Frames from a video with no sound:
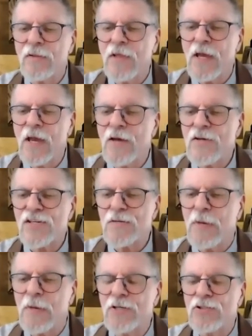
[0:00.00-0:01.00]
they
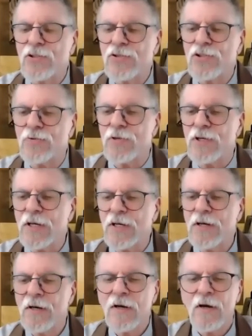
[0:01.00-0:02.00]
asked
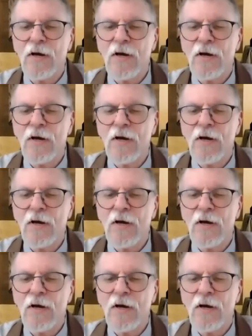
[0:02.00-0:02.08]
Manjushri